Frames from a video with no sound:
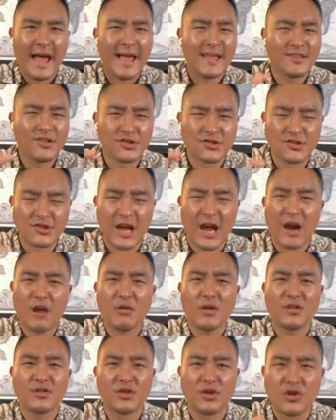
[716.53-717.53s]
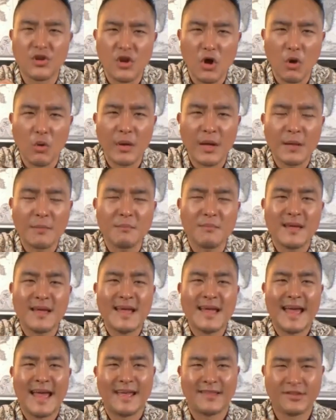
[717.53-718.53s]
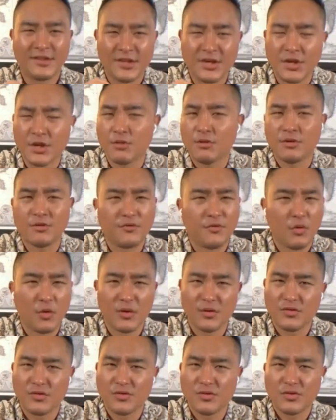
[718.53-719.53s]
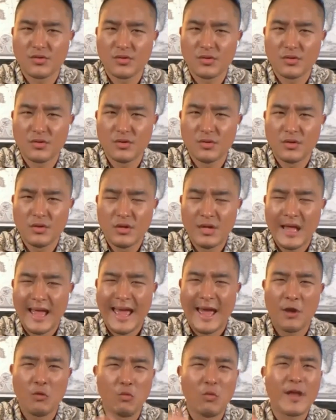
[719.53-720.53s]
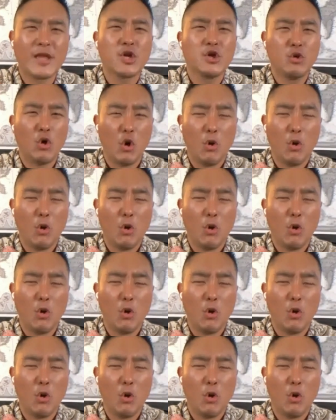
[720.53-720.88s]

and desiring to know him and to hear his voice. And when you